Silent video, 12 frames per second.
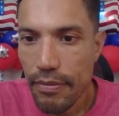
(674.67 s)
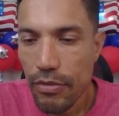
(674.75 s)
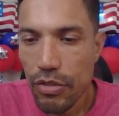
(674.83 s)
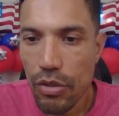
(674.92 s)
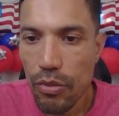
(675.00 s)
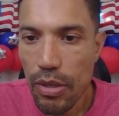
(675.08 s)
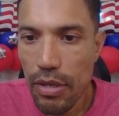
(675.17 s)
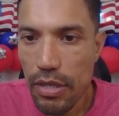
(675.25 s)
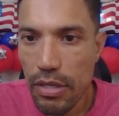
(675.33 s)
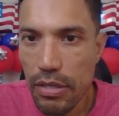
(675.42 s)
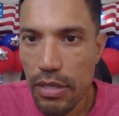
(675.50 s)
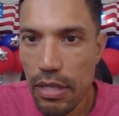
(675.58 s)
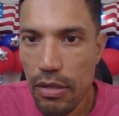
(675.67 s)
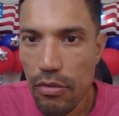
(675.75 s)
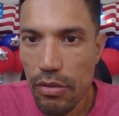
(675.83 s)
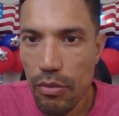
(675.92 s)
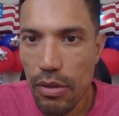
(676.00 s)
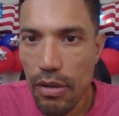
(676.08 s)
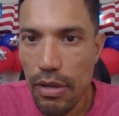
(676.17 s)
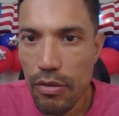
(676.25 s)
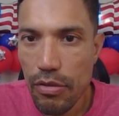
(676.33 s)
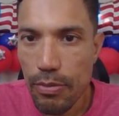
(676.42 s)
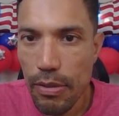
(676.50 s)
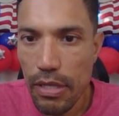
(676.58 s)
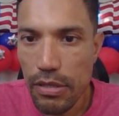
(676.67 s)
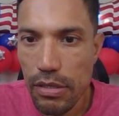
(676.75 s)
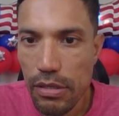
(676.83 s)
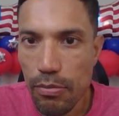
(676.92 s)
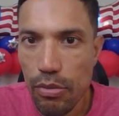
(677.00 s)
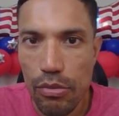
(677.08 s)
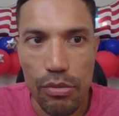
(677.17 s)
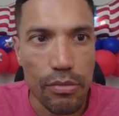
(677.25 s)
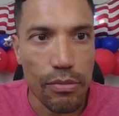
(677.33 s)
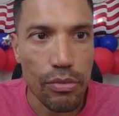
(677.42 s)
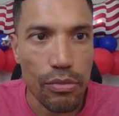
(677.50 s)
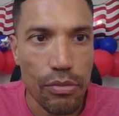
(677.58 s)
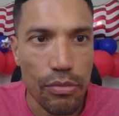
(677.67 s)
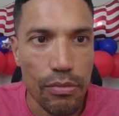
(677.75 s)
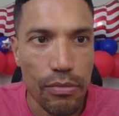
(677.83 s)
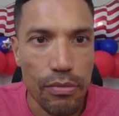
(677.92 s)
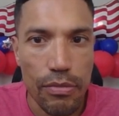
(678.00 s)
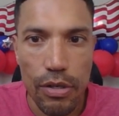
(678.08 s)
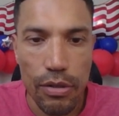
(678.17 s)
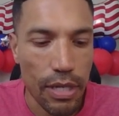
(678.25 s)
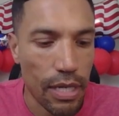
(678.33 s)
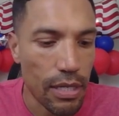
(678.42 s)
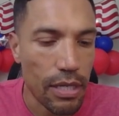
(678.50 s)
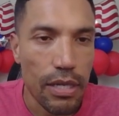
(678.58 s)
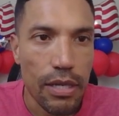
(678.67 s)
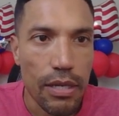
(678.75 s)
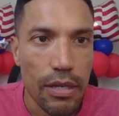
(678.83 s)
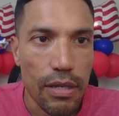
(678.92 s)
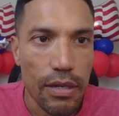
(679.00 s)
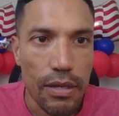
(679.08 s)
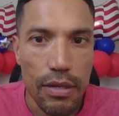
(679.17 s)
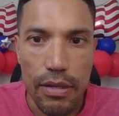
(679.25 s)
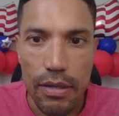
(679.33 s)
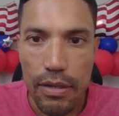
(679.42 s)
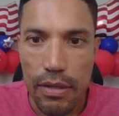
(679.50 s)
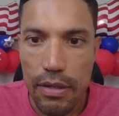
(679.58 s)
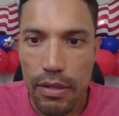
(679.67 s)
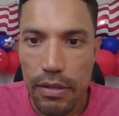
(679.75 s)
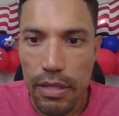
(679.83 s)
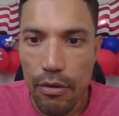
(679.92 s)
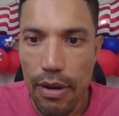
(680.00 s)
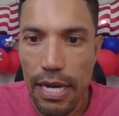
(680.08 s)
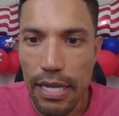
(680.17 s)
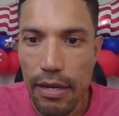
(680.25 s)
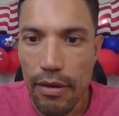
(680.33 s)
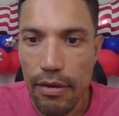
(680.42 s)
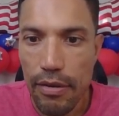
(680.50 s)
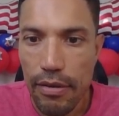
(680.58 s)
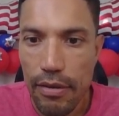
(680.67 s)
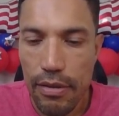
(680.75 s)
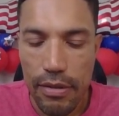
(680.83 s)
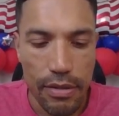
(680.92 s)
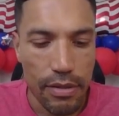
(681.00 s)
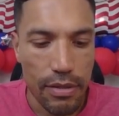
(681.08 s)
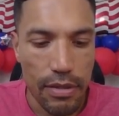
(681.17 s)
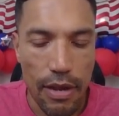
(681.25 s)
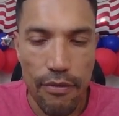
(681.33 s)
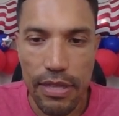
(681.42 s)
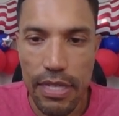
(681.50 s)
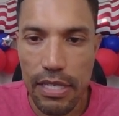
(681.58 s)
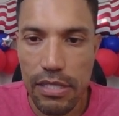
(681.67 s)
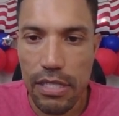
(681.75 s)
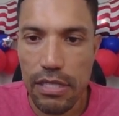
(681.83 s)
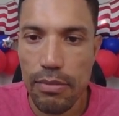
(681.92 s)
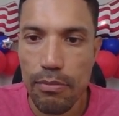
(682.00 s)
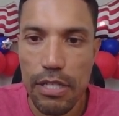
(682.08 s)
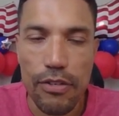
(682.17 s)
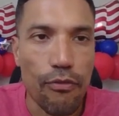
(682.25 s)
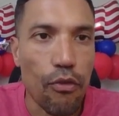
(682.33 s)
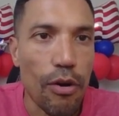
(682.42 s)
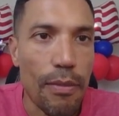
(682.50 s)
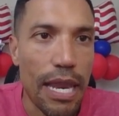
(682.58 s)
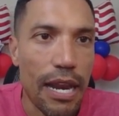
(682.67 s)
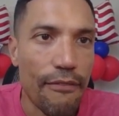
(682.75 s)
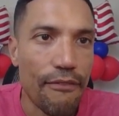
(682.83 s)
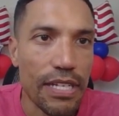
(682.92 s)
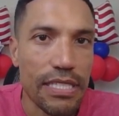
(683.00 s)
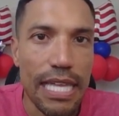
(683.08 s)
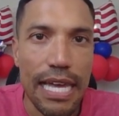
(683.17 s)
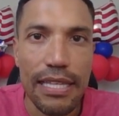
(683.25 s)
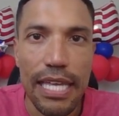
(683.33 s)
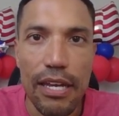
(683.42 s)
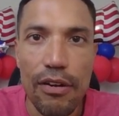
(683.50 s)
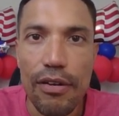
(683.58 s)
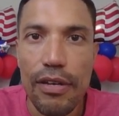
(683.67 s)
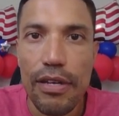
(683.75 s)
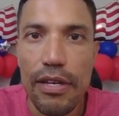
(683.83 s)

So where is the, where are the responses? Boom, boom, okay. They're right here. Everything's just misformatted. I'll fix that later.